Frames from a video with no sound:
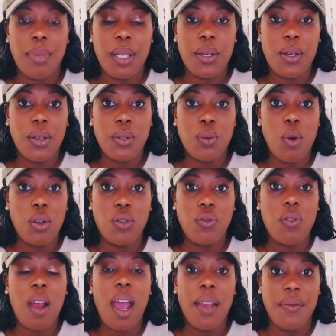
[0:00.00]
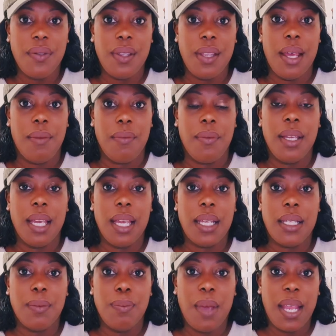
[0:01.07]
because what drives them
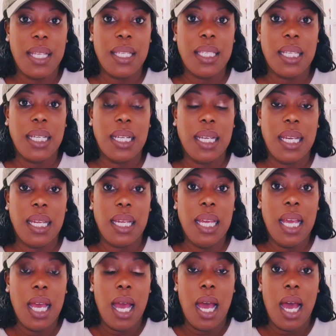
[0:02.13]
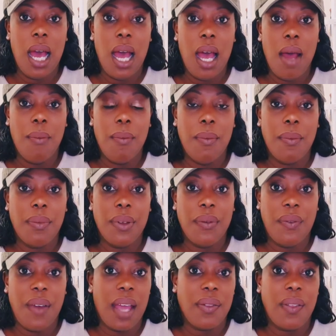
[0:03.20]
is basically the
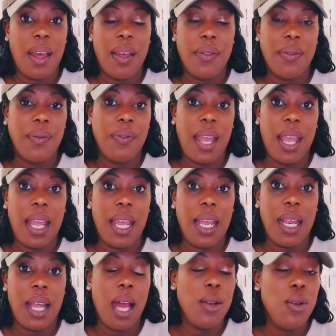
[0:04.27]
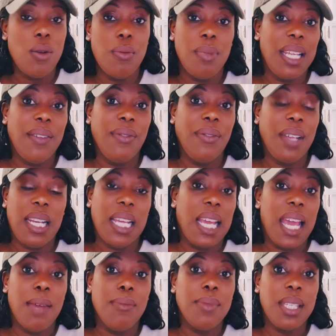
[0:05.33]
fact that they are normally feeling
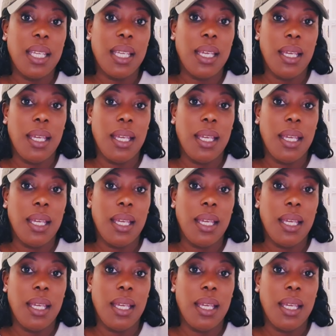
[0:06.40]
empty.